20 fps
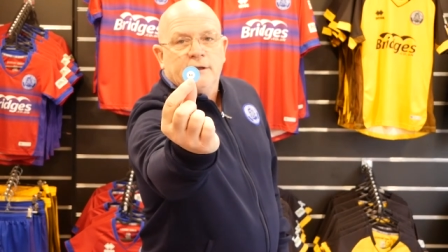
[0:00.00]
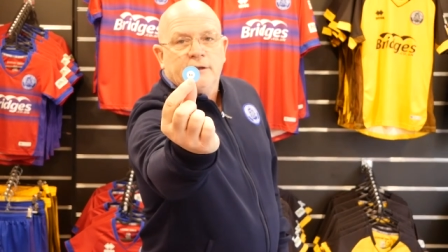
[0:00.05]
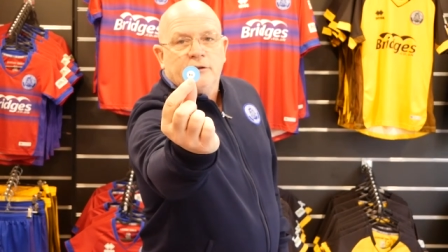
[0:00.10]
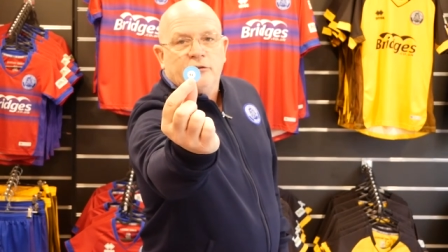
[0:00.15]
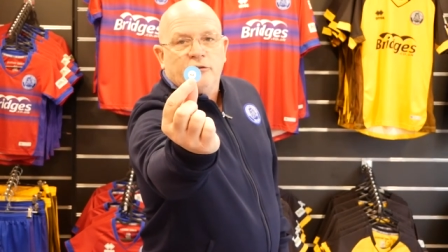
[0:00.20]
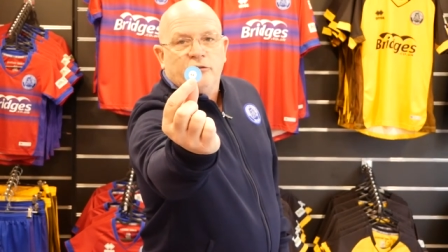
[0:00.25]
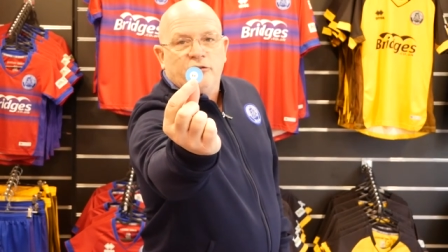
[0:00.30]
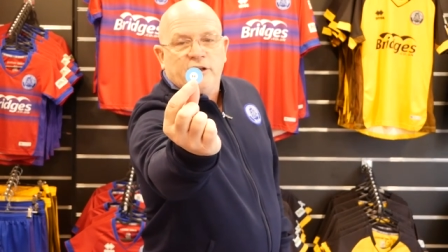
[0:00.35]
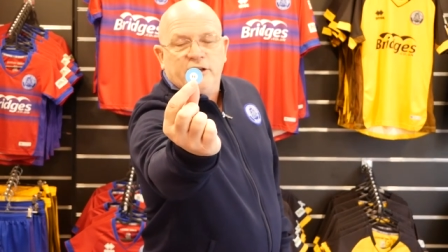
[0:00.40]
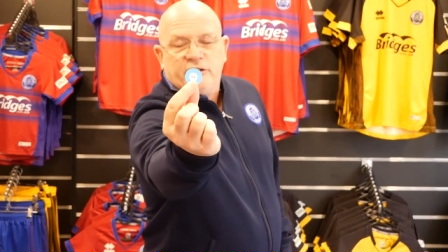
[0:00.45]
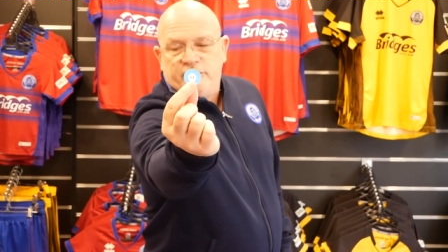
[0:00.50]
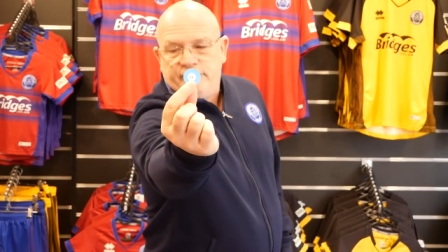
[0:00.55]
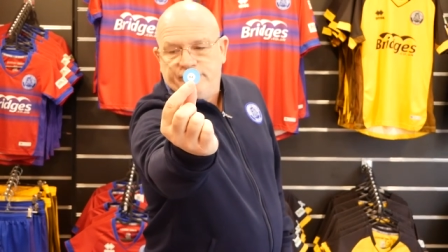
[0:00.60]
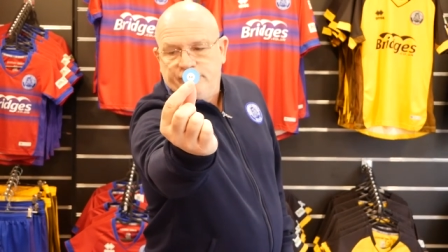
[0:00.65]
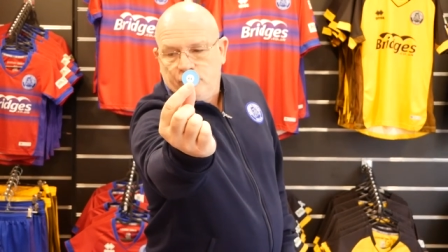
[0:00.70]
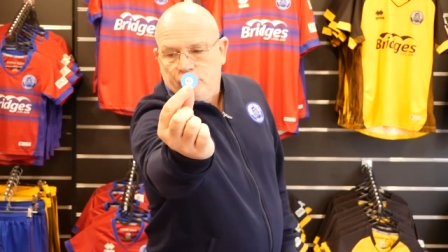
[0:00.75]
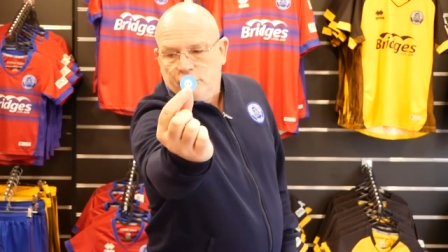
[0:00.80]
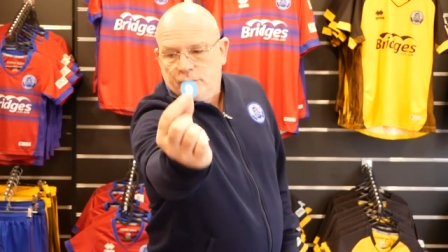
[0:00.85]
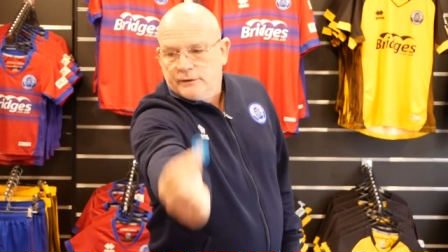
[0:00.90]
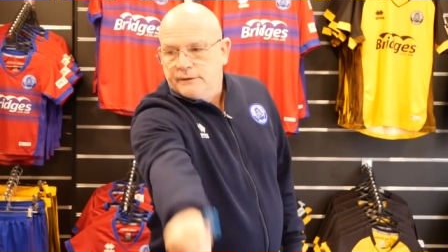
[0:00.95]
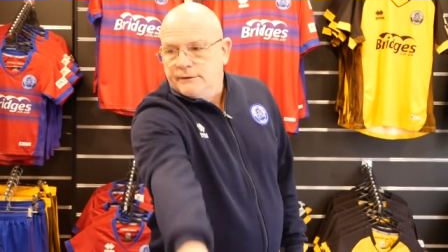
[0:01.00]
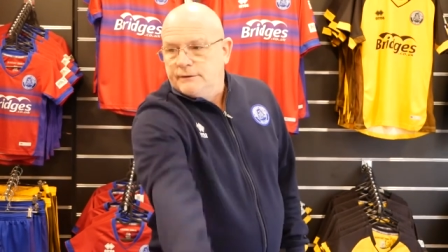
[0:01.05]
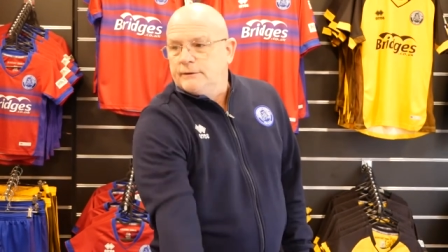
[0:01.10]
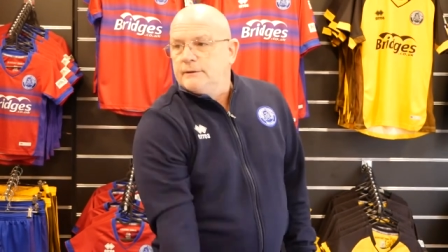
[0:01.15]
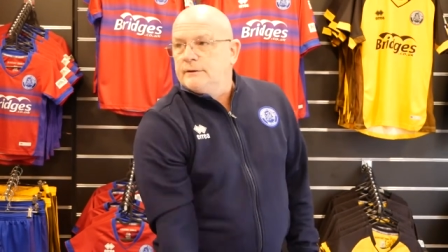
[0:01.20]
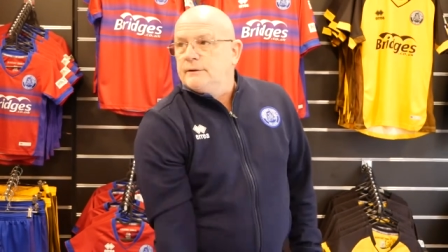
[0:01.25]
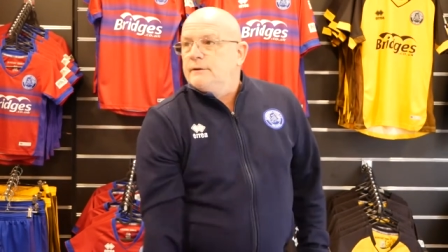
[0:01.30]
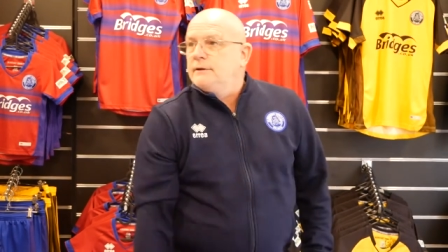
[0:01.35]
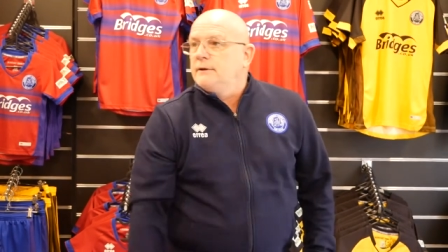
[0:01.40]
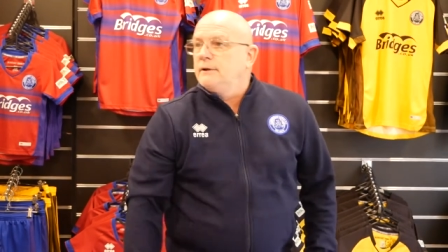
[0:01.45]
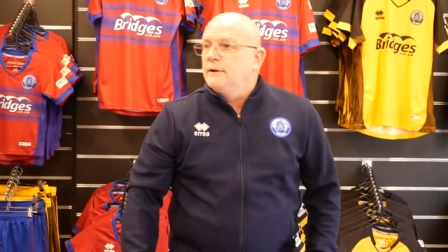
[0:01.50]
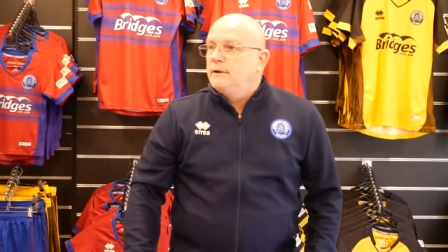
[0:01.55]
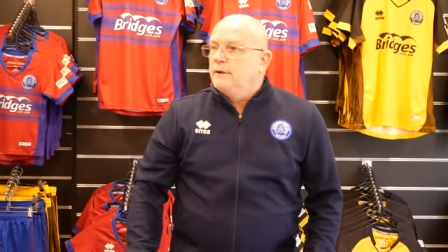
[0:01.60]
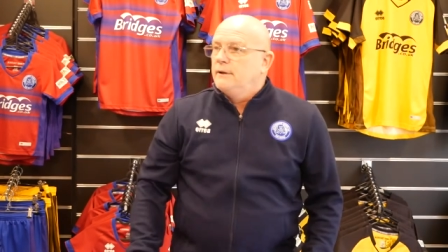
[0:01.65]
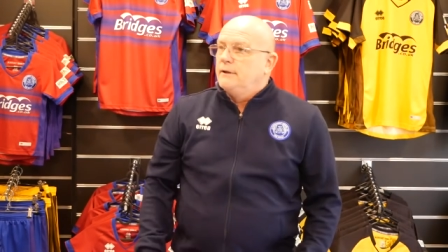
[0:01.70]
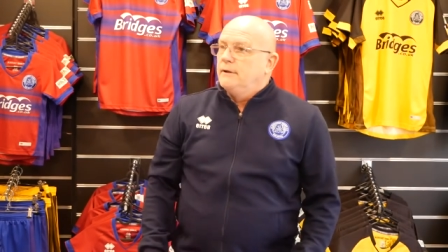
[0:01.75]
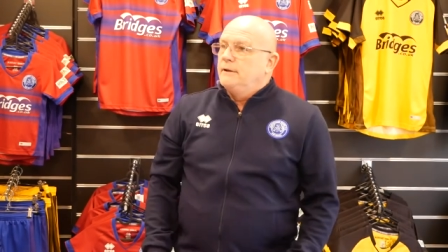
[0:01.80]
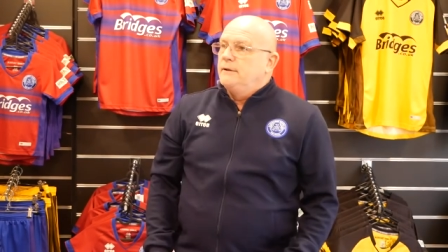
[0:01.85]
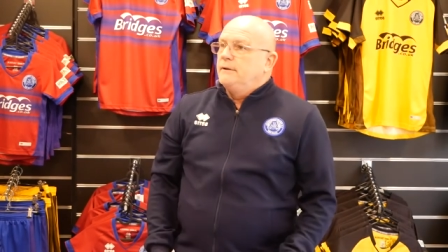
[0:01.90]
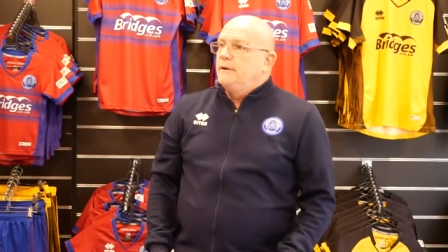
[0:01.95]
64. The
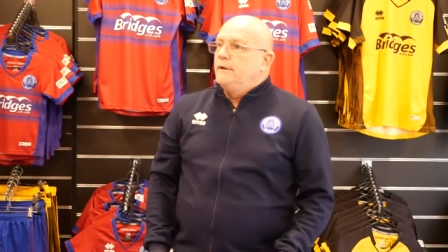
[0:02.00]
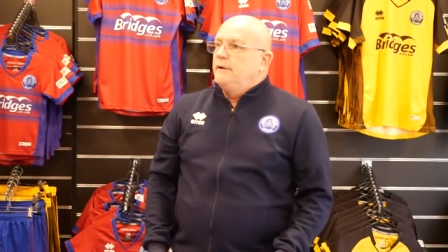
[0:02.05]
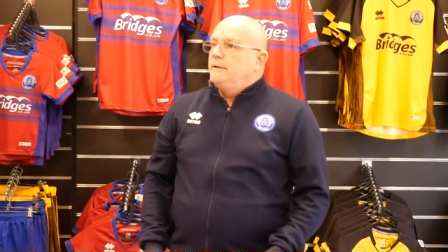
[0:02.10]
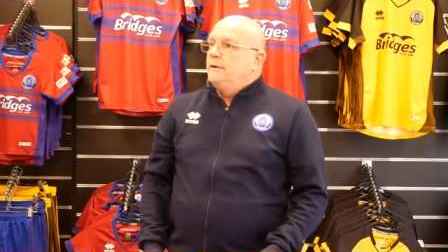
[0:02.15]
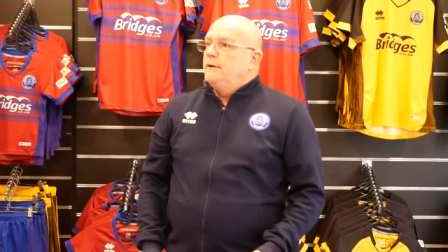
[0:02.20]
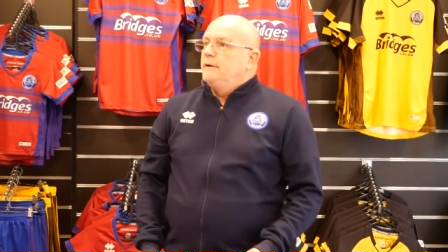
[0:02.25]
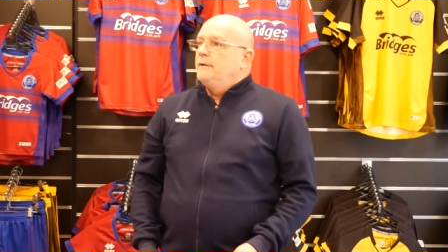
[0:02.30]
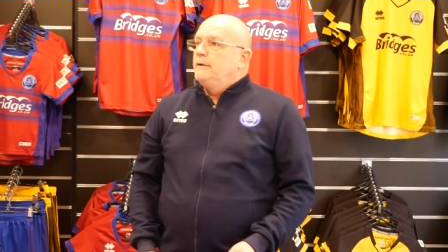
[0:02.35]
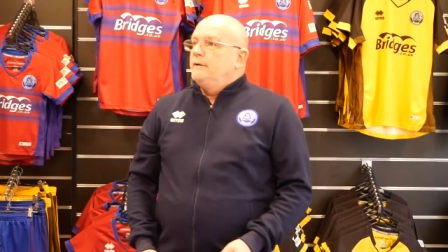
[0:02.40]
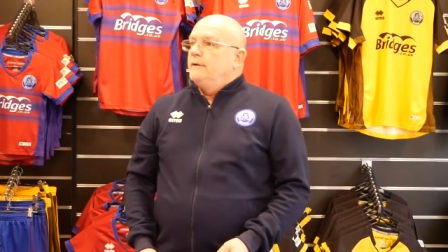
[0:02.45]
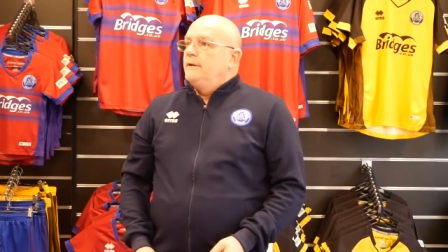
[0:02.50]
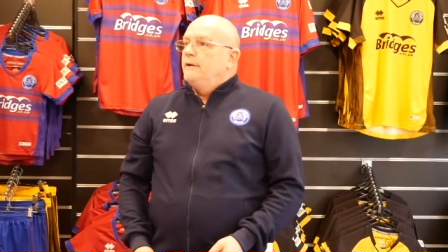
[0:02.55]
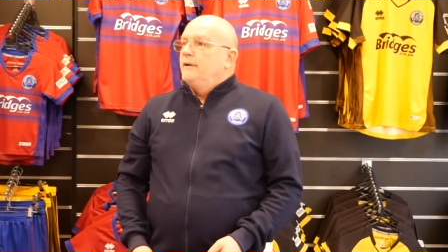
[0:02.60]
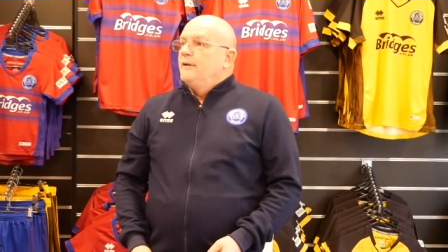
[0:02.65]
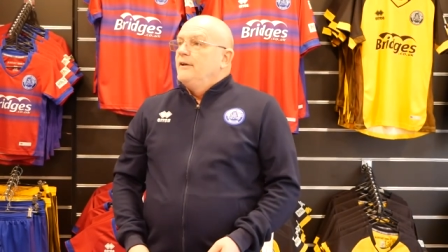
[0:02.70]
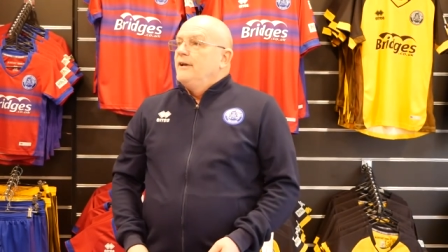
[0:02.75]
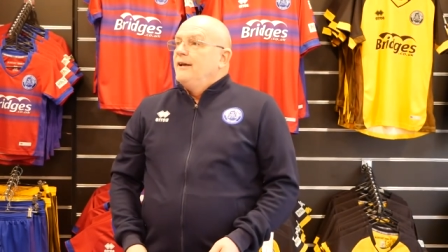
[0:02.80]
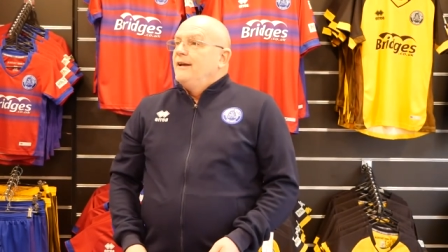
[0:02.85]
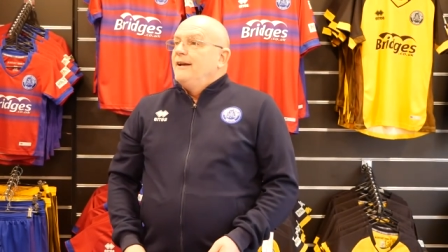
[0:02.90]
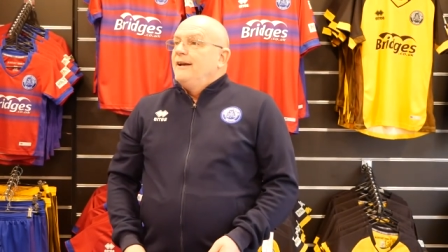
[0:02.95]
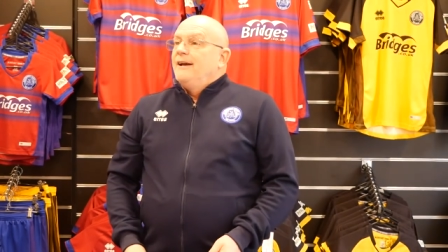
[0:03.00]
German crazy ones.